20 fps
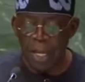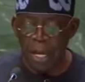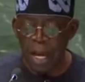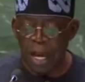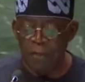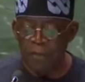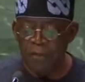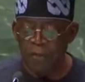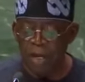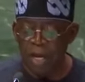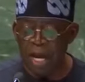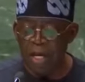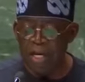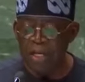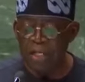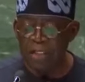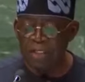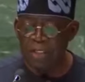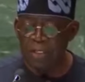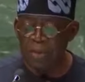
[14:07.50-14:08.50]
African
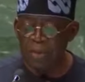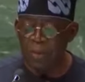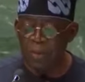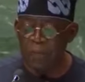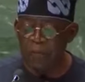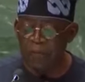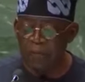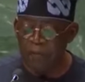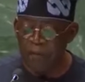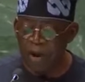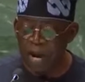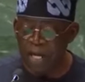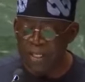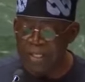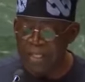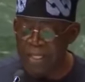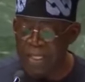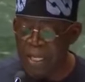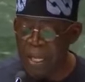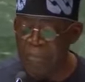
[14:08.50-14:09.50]
nations will fight
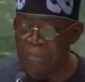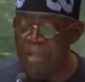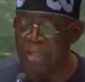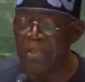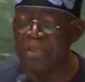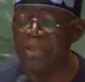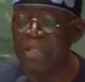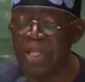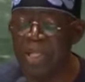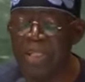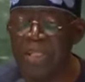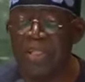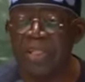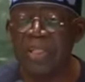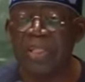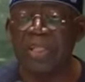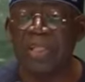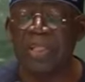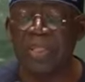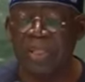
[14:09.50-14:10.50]
climate
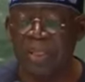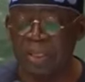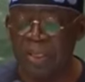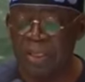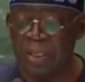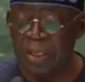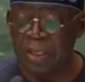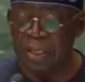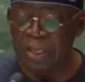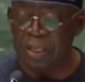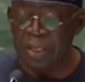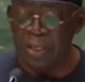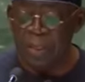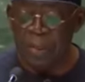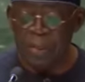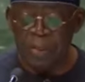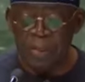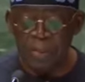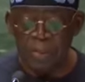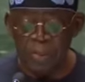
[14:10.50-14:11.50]
change,
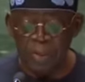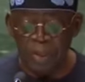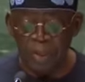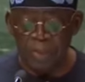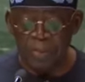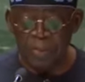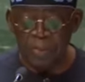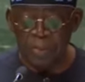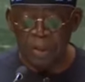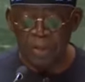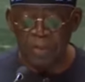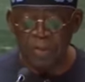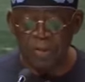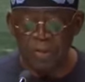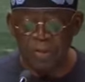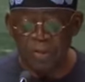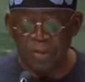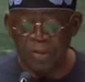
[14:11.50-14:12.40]
but must